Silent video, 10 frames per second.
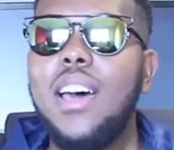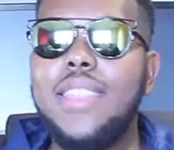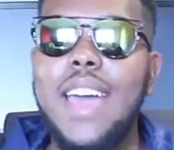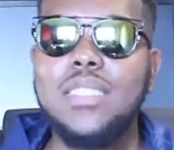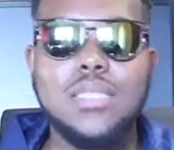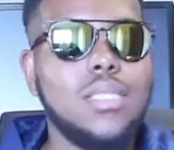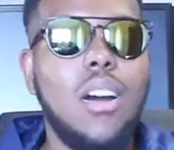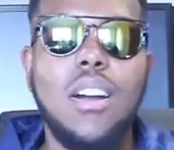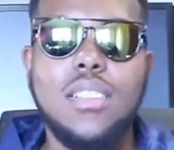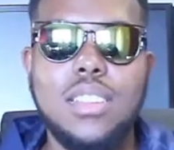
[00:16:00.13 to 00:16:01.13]
that
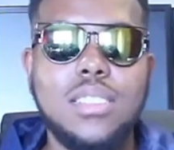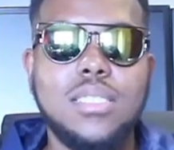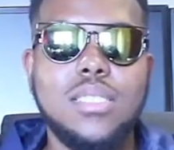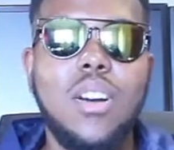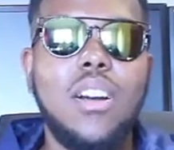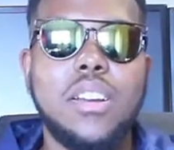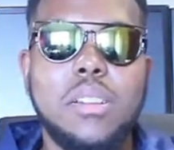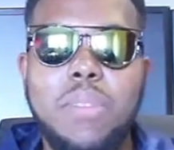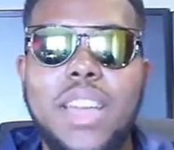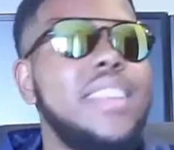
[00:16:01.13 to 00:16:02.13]
song
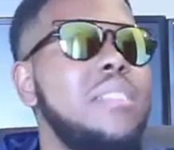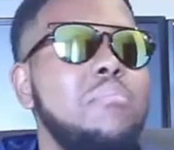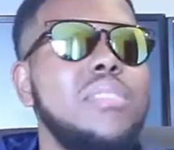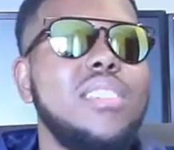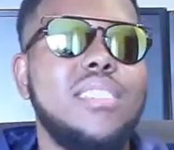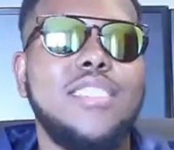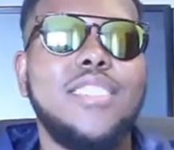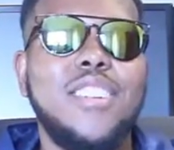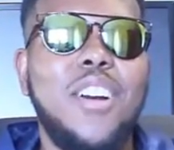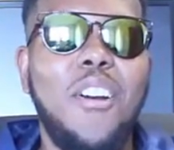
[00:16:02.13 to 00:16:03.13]
reminded me
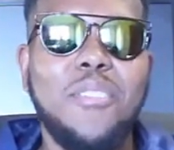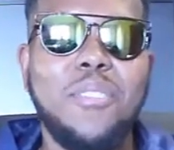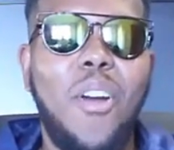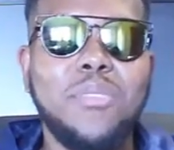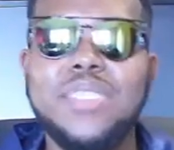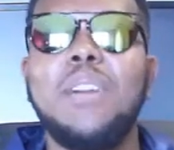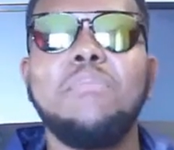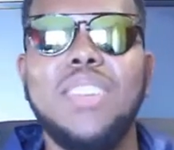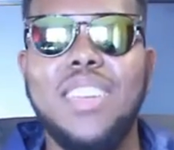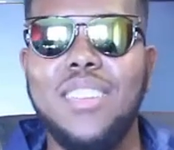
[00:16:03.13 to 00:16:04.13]
of
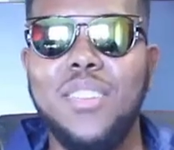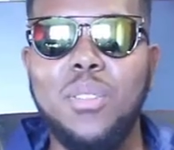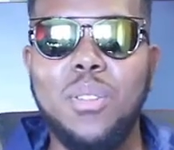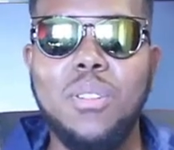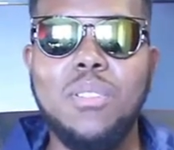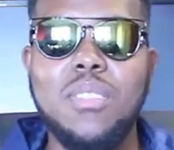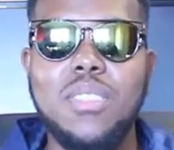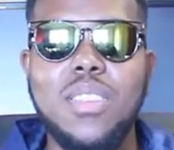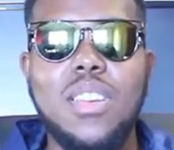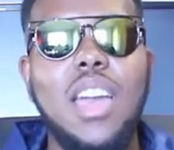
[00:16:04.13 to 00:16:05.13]
something, you
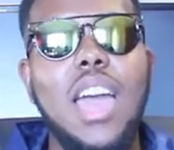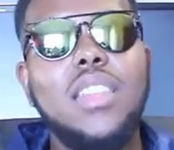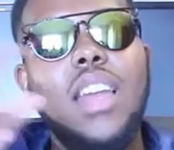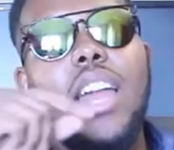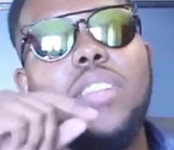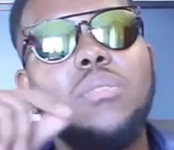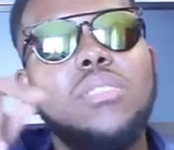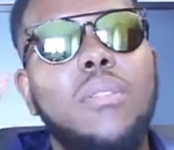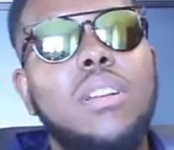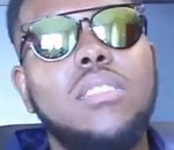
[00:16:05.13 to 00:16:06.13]
know. And those
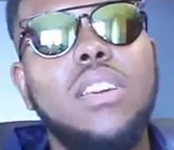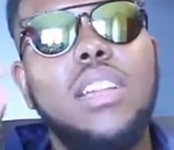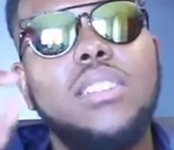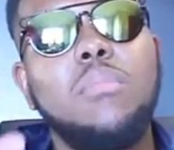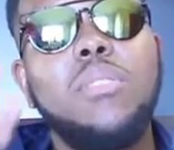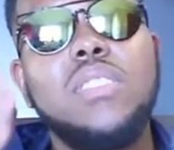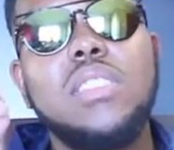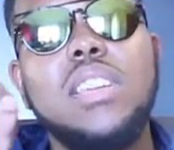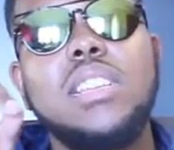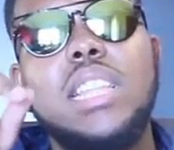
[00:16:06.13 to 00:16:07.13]
are some of the
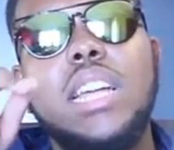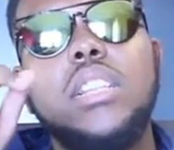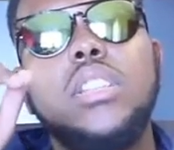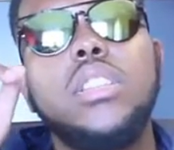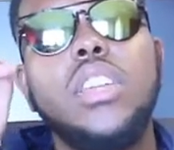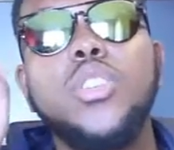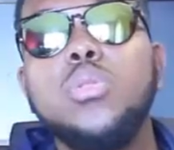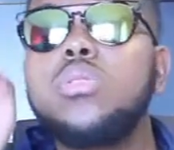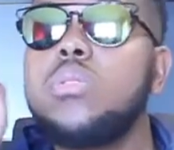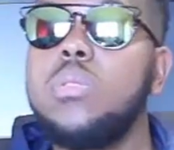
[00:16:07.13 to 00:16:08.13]
things that the
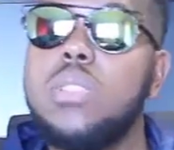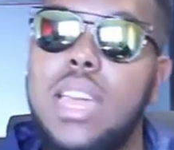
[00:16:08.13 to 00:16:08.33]
new school